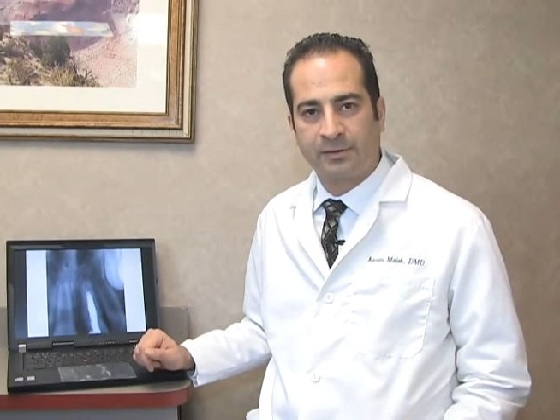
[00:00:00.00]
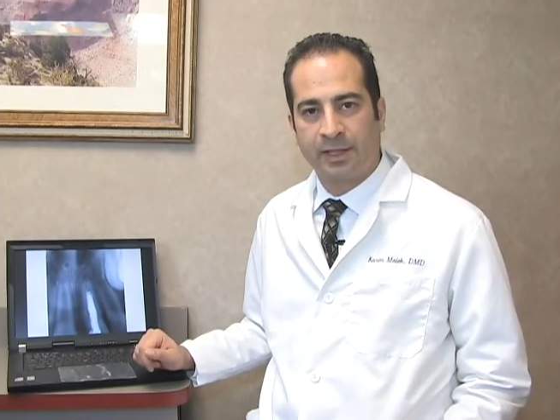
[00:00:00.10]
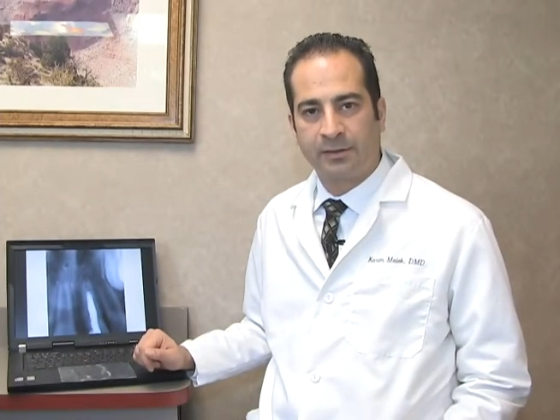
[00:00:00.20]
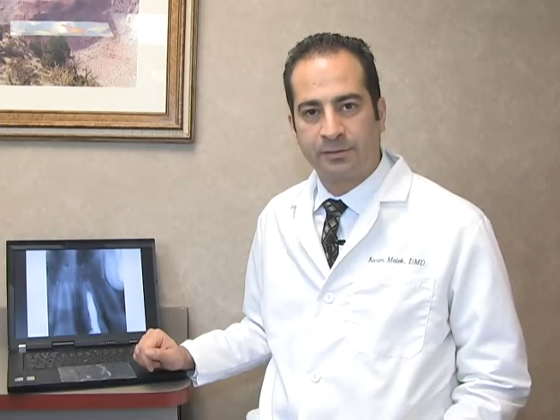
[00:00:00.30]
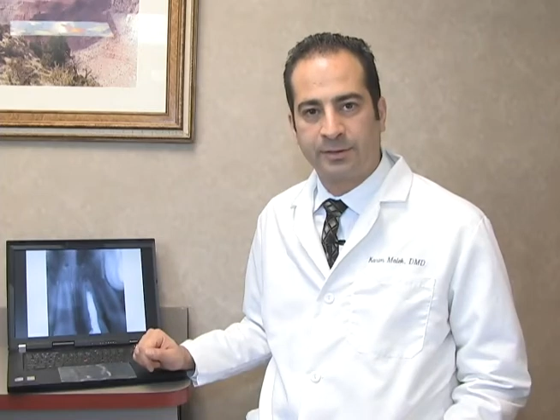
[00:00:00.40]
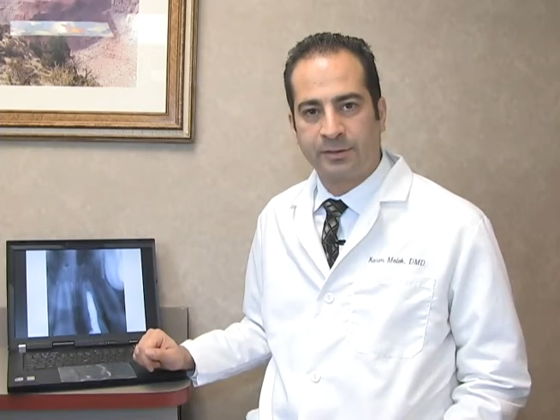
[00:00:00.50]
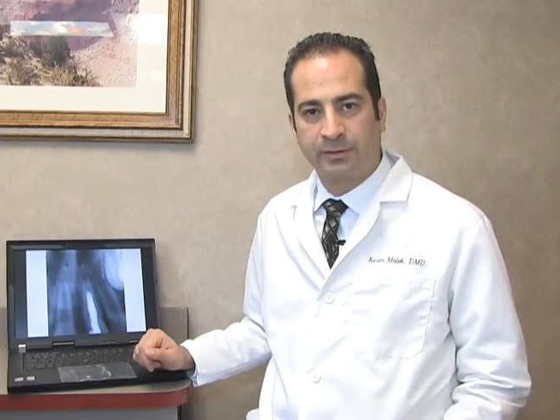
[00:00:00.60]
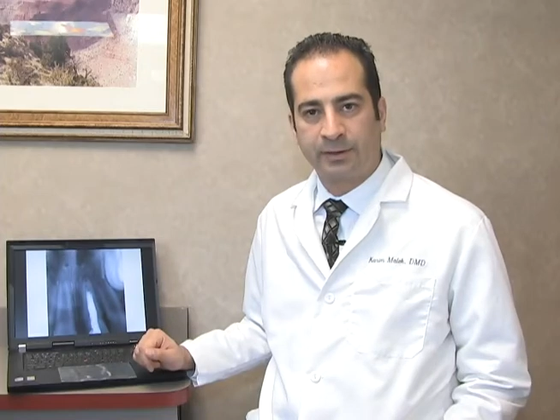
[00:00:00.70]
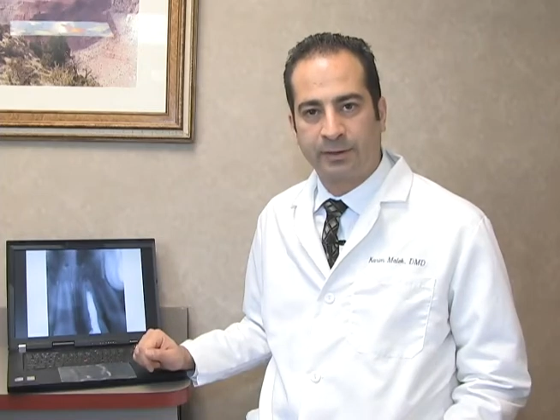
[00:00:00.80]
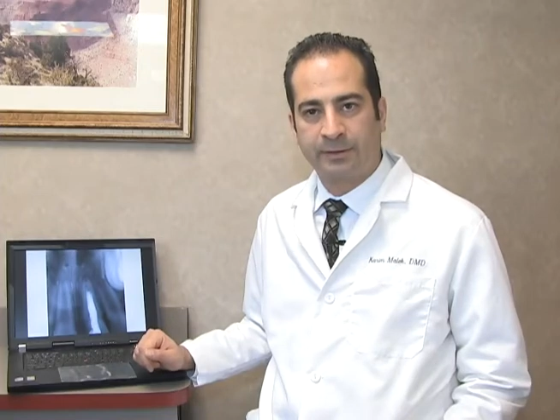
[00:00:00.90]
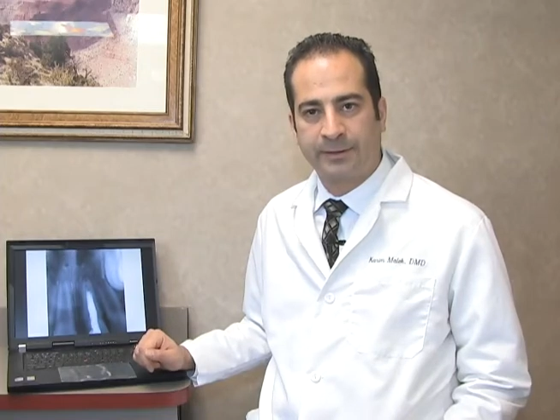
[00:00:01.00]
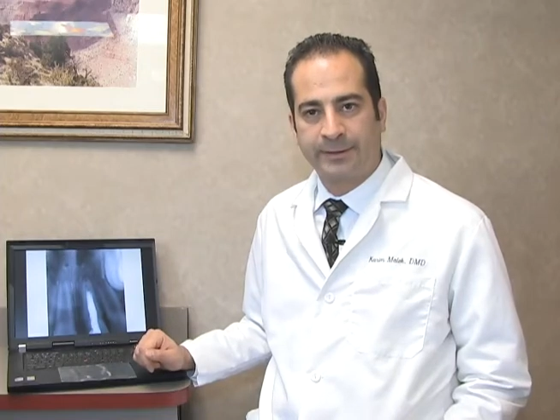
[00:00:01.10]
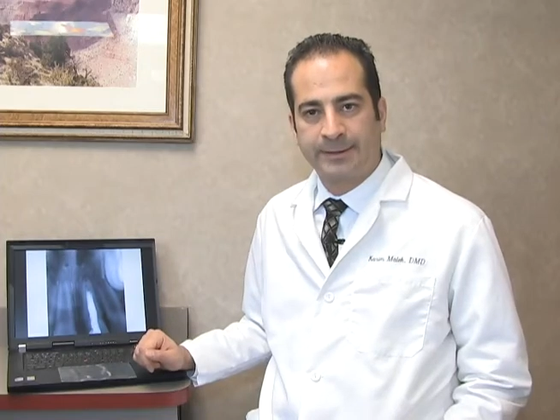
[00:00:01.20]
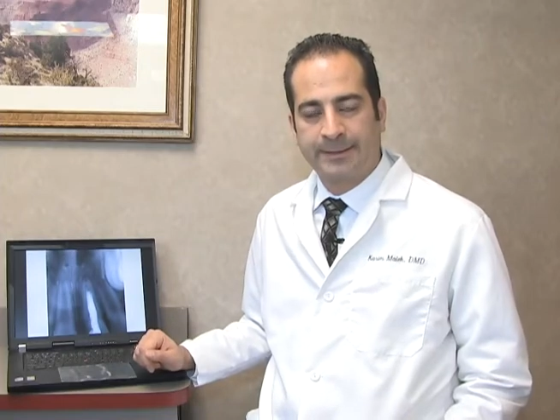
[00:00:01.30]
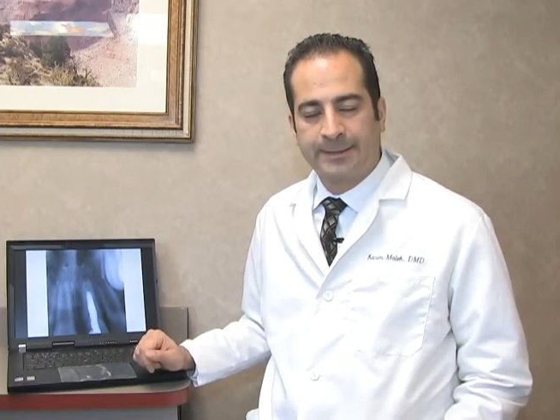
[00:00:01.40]
so it had to be treated.
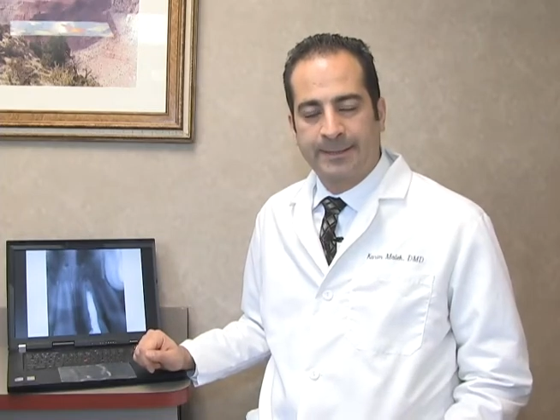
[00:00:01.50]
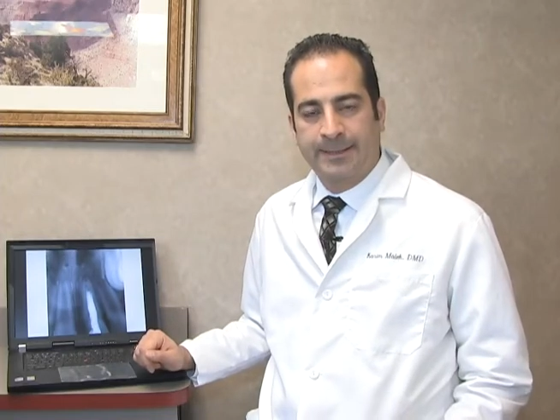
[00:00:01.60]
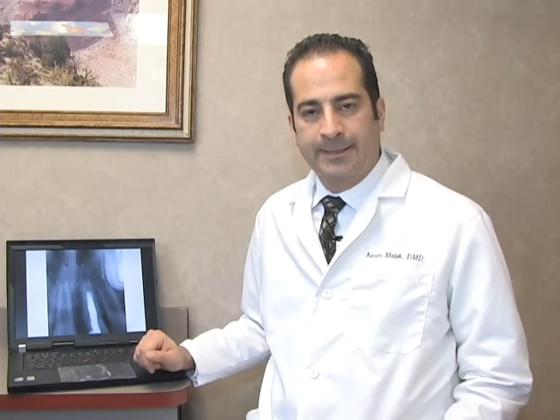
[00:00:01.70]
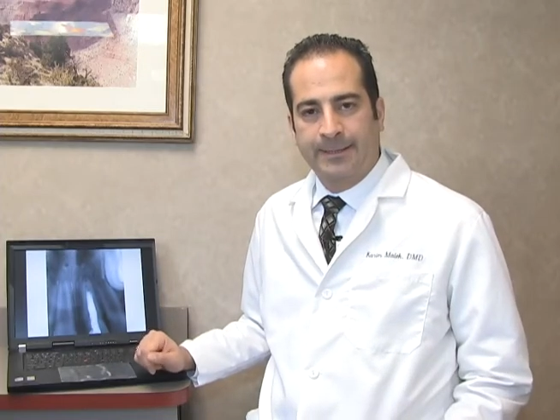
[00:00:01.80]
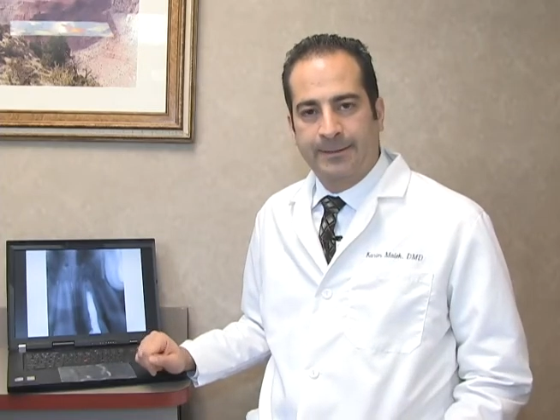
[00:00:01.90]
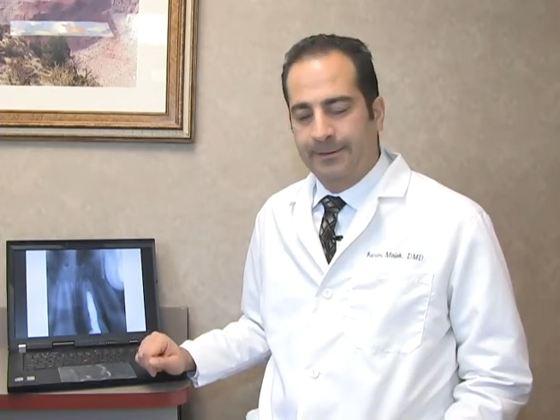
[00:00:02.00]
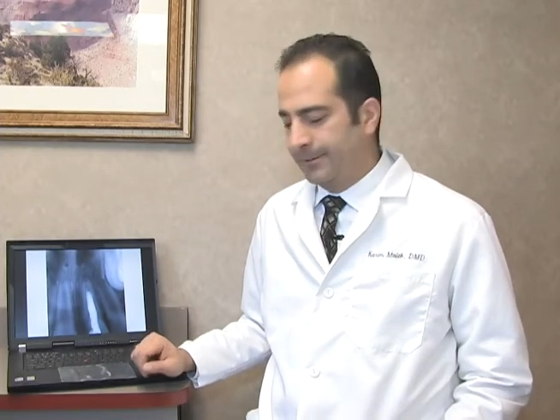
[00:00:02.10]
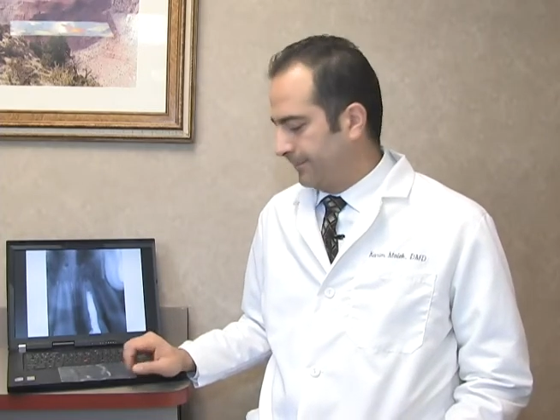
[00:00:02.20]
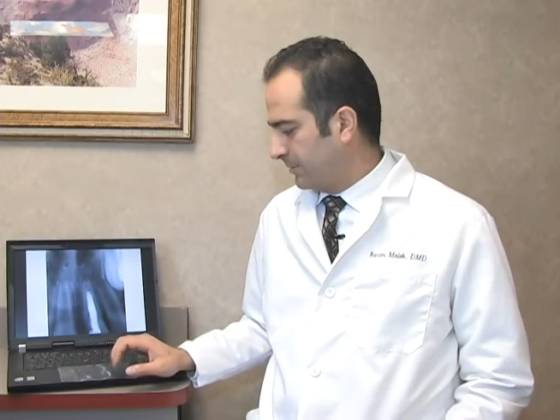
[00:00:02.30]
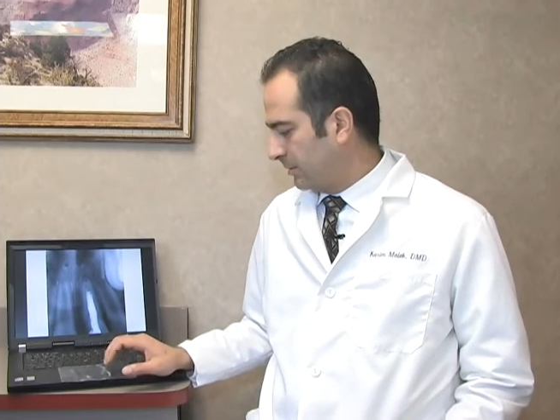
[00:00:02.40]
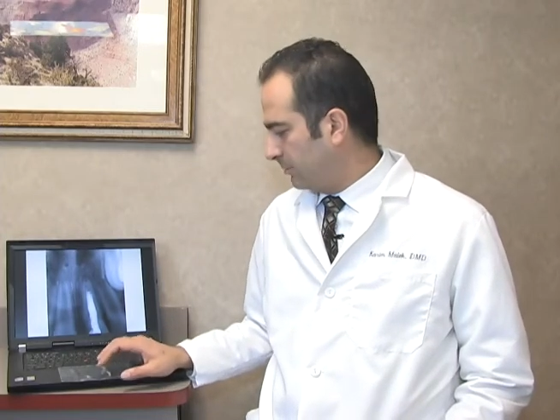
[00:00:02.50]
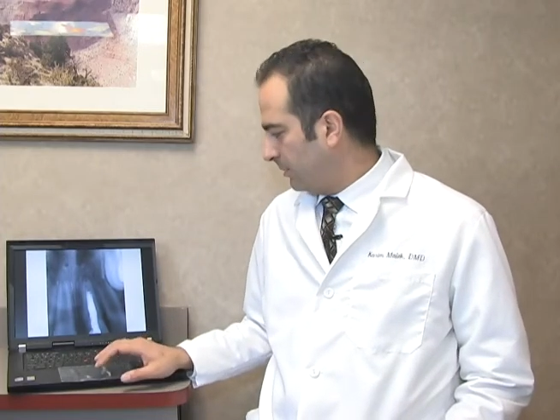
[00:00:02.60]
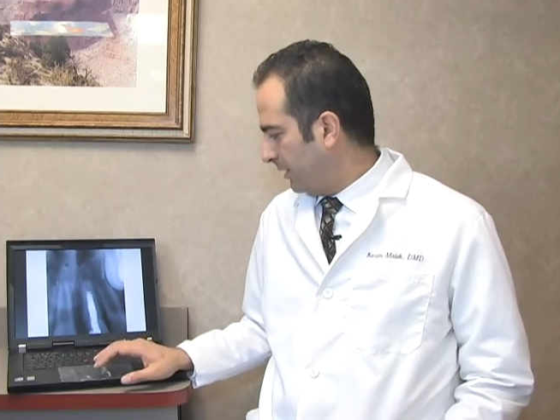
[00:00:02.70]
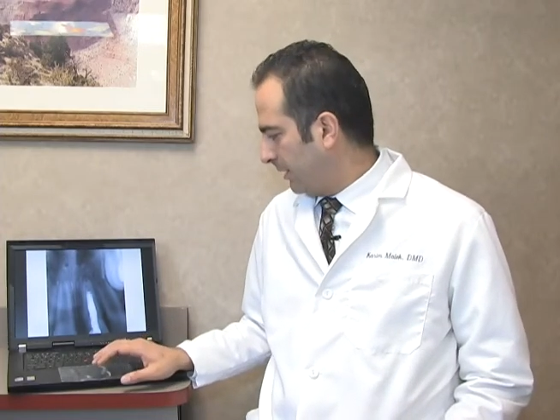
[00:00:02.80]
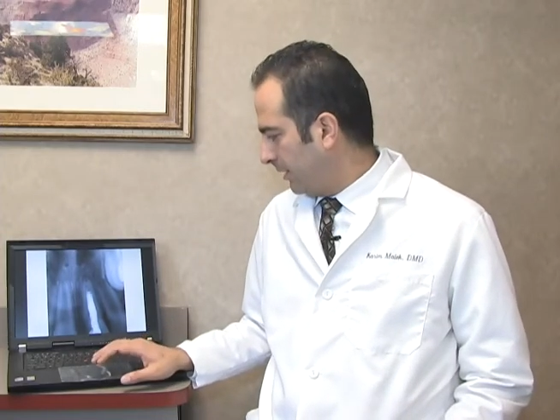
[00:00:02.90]
So we
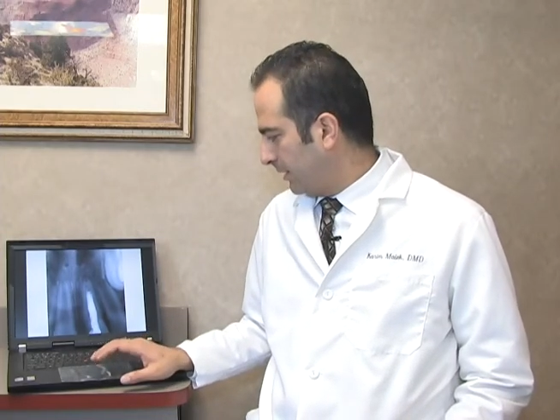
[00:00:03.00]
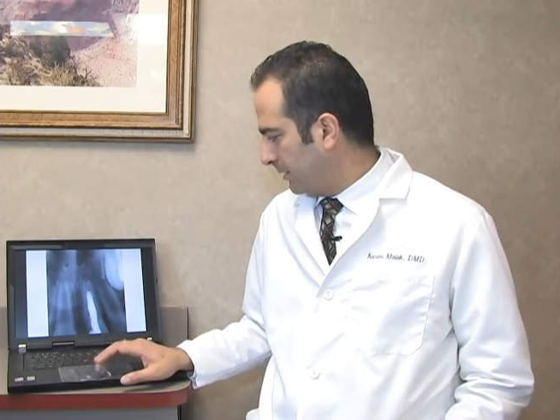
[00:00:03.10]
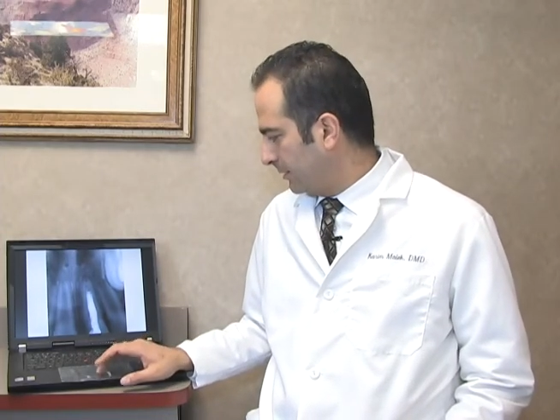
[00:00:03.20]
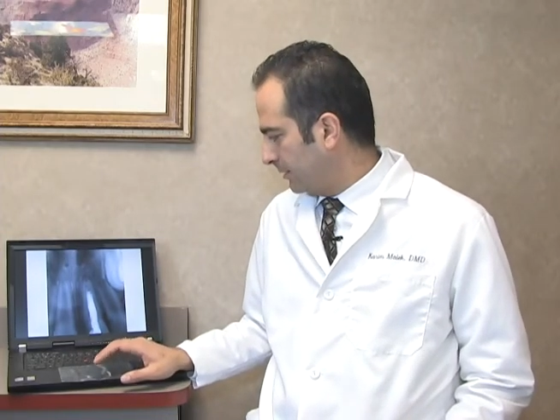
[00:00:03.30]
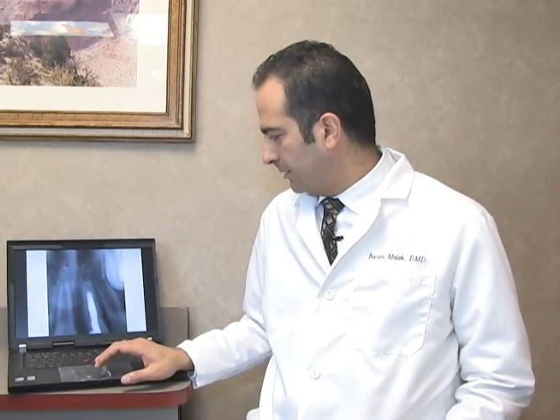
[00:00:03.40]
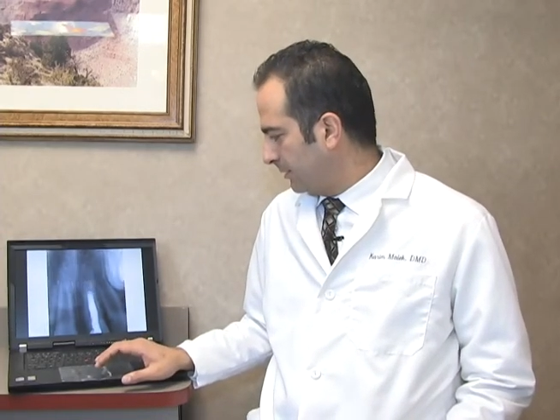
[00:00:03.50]
went ahead and